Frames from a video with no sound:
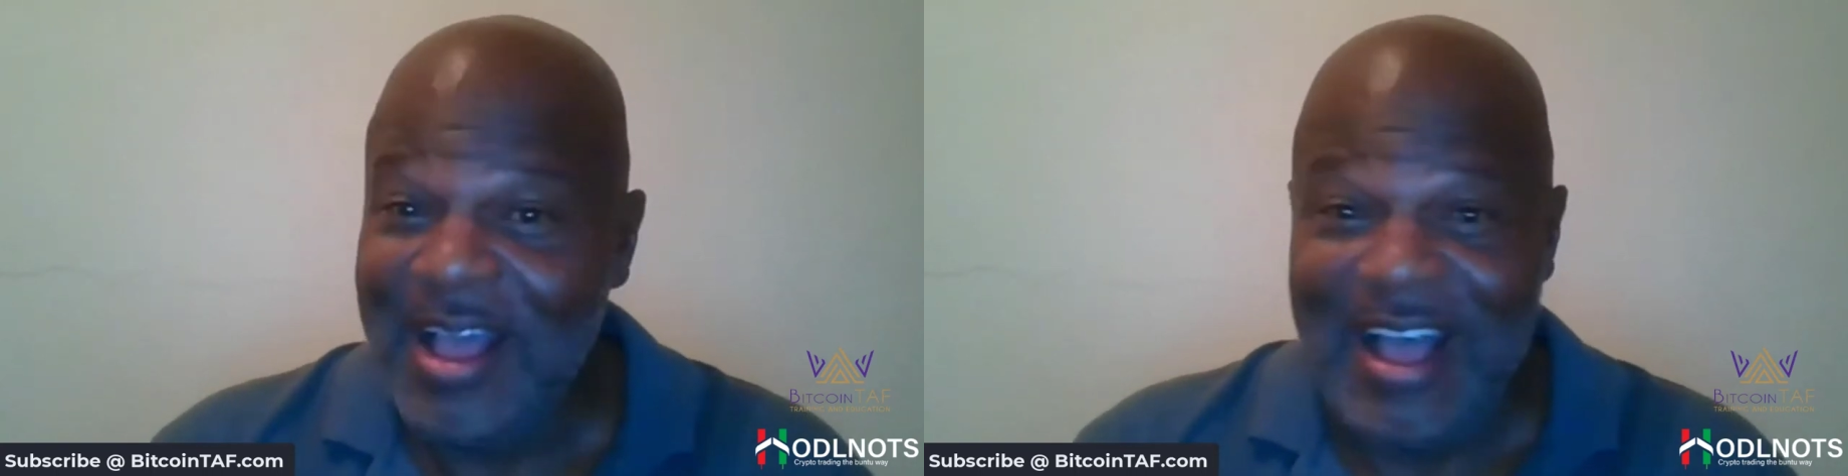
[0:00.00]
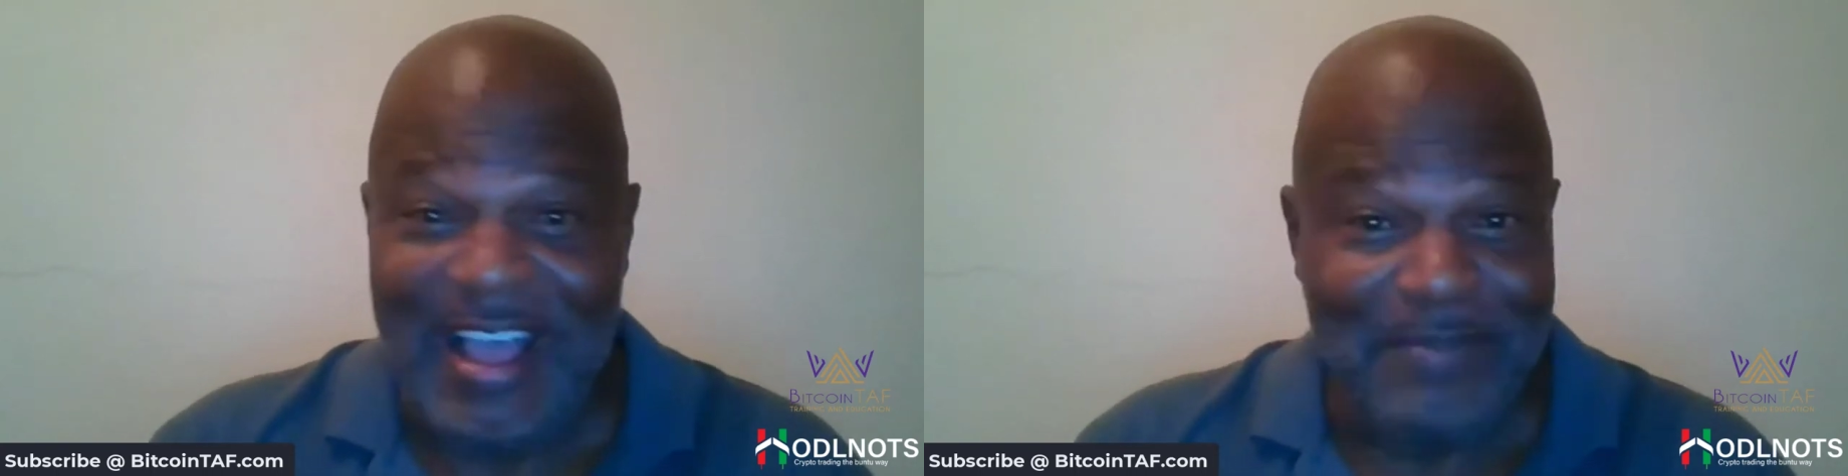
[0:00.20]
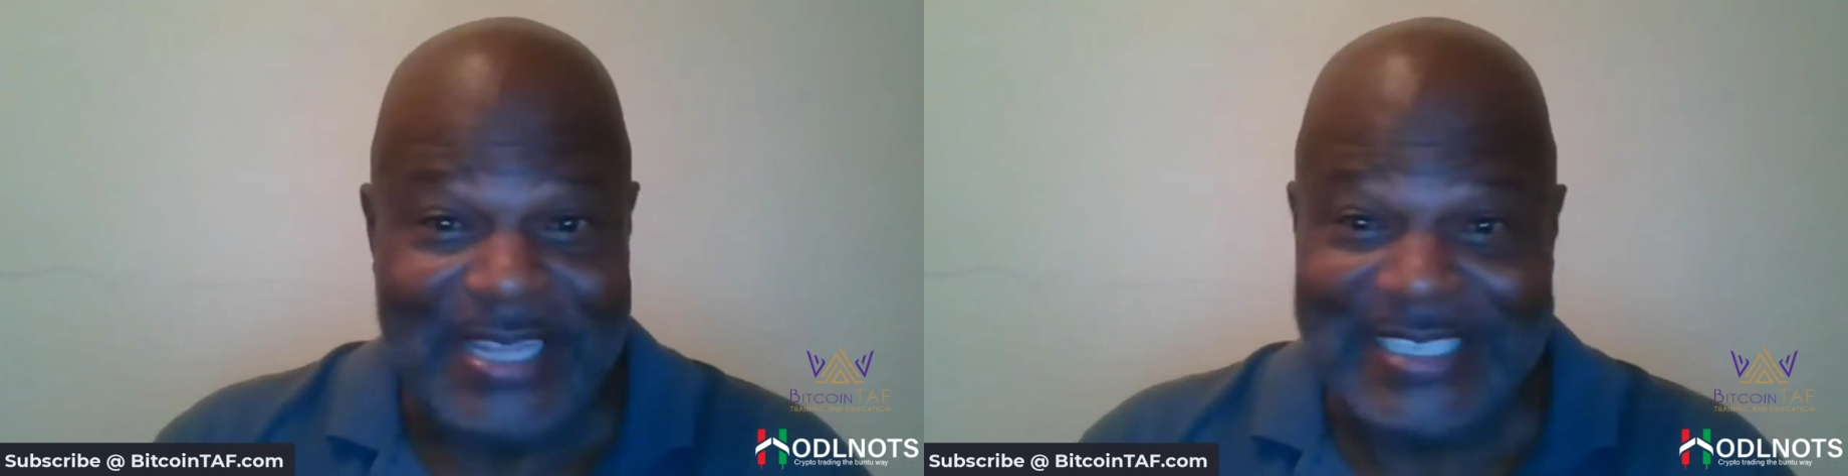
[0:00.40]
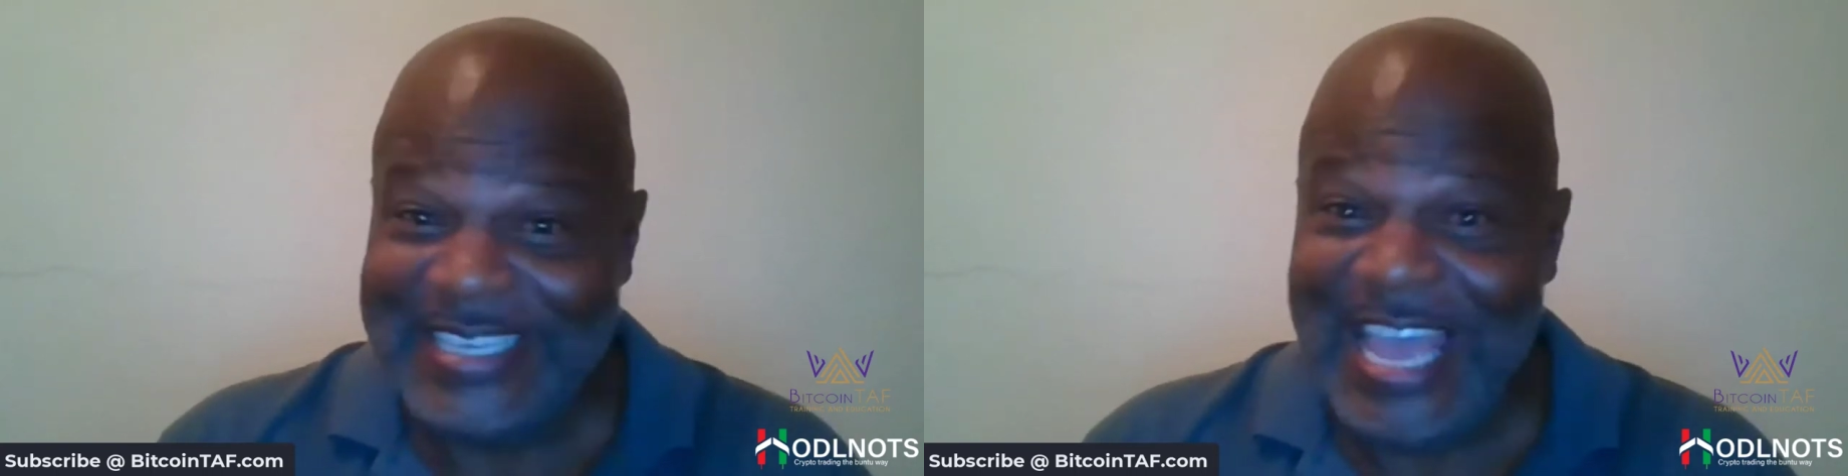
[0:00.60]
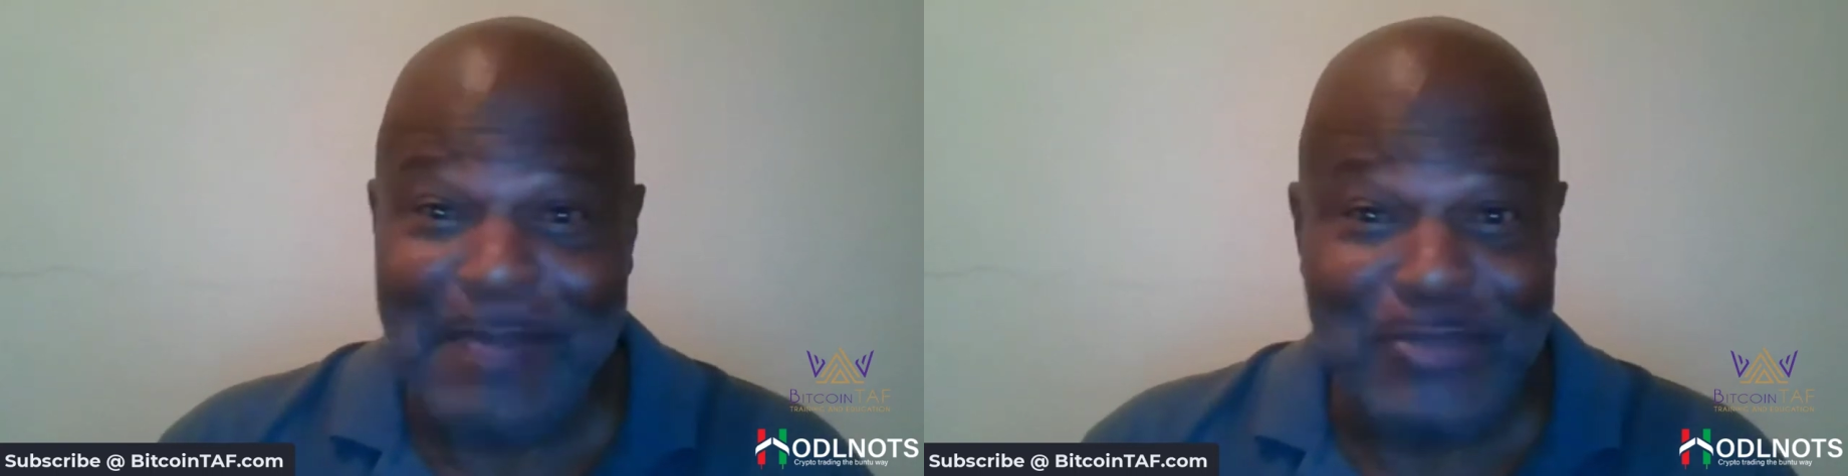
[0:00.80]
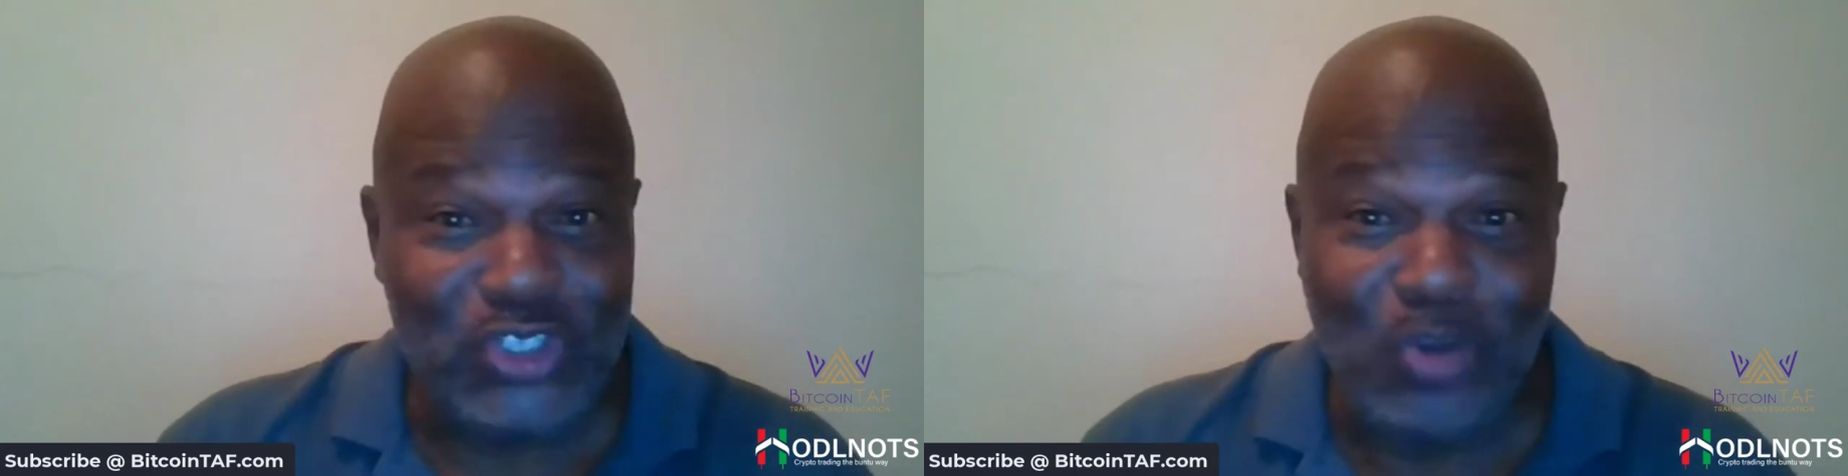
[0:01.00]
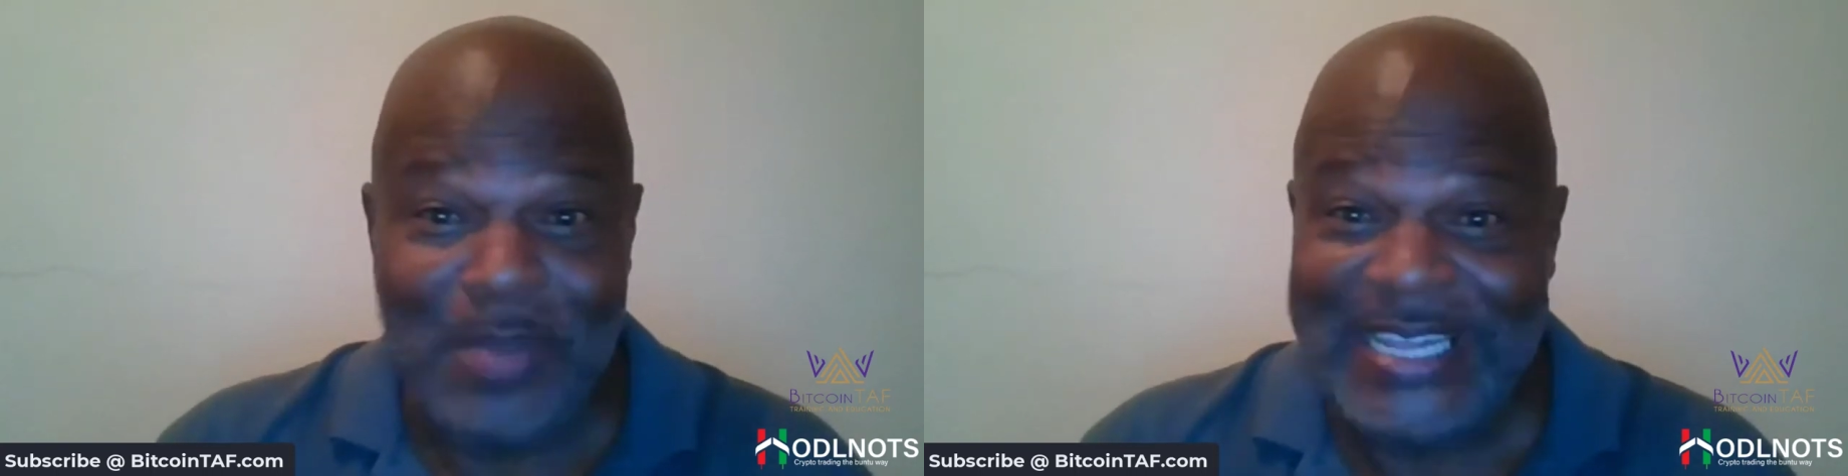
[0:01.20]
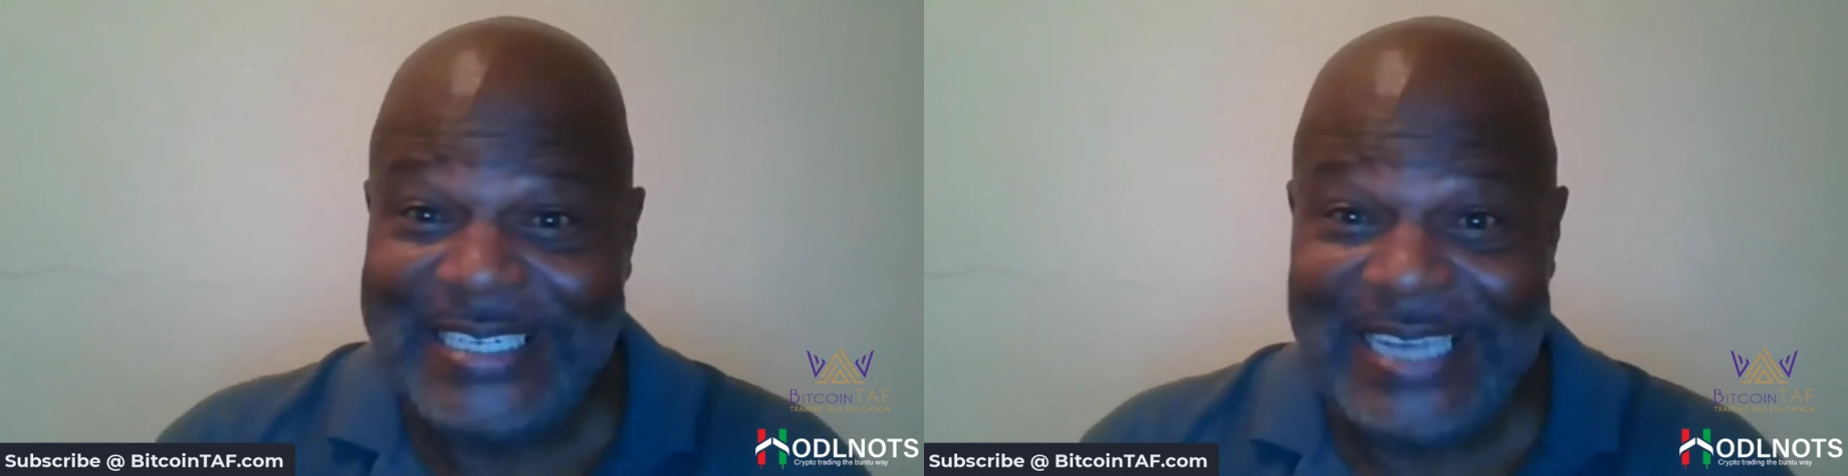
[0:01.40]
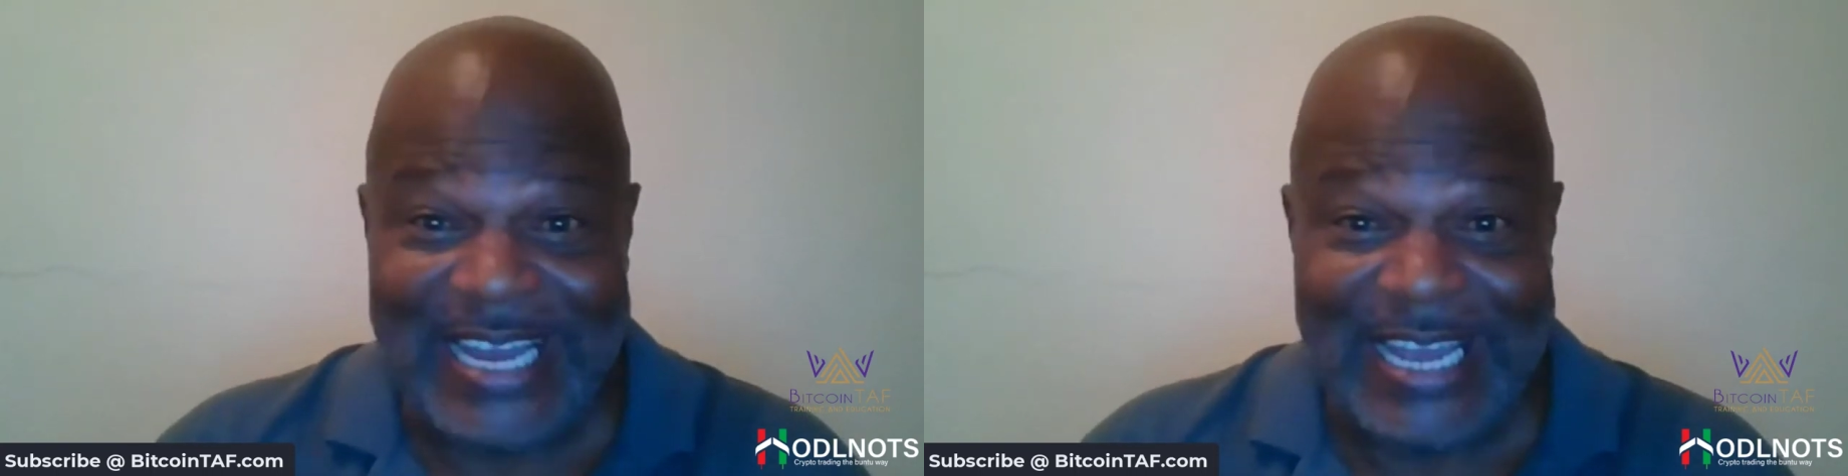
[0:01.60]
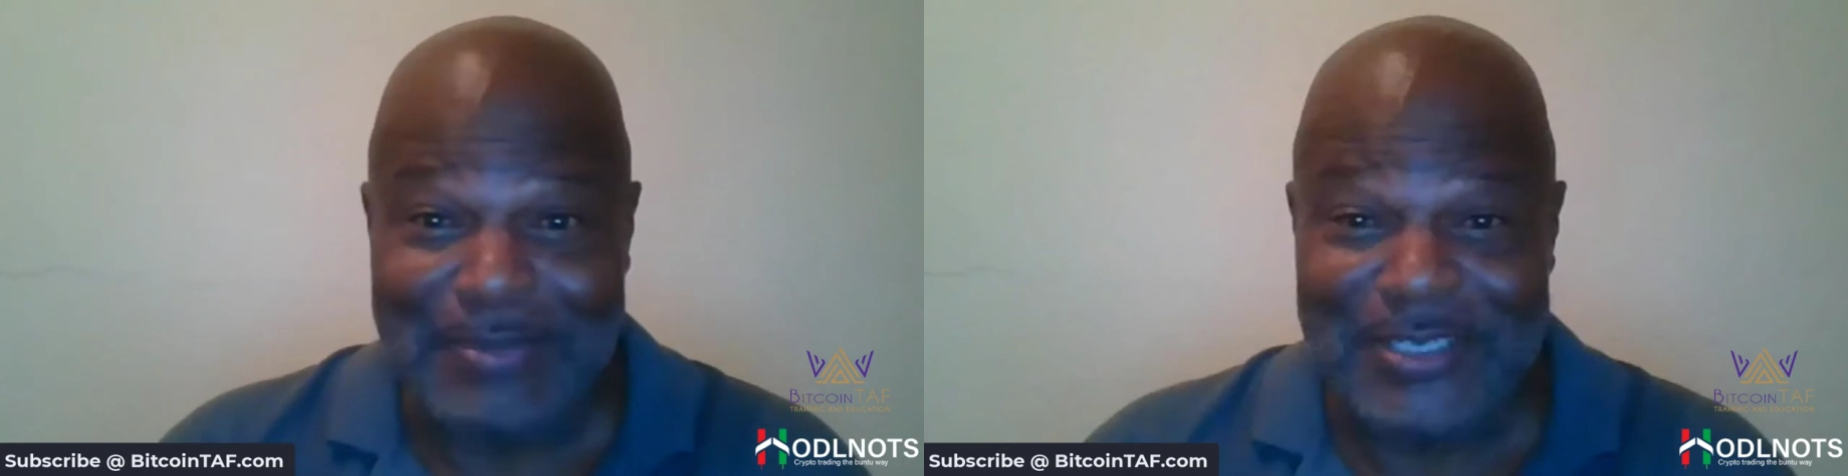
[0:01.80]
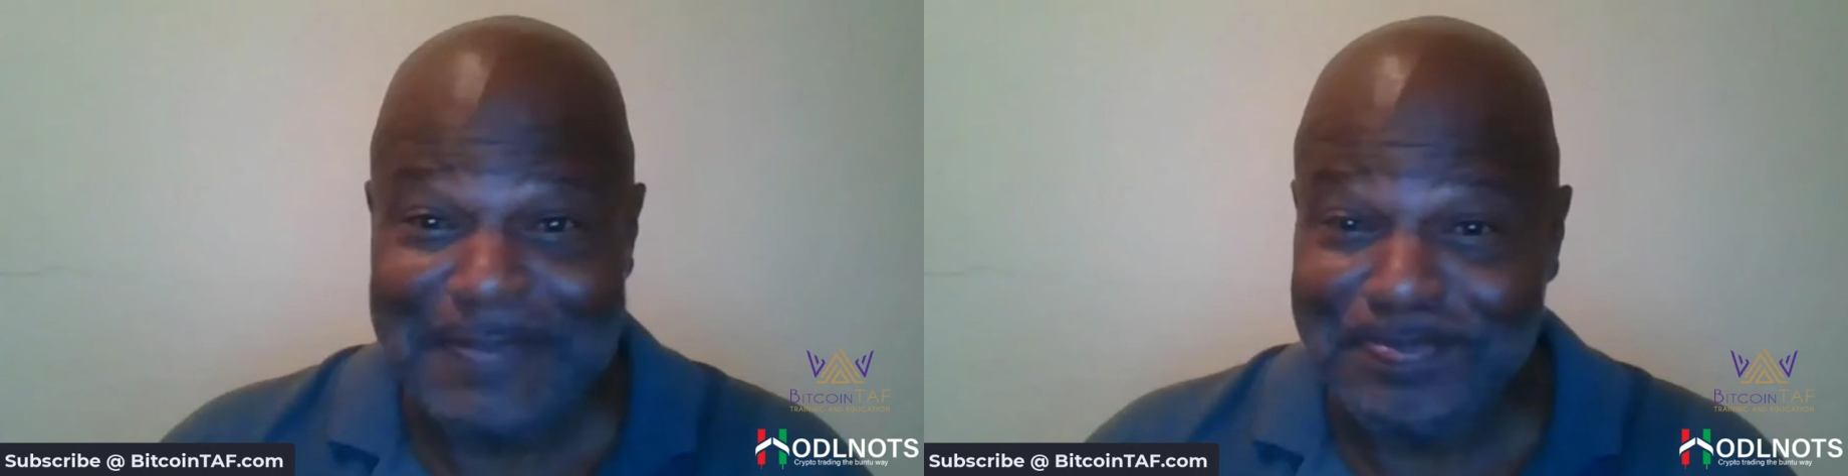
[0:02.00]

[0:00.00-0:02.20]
I've been scammed so many times.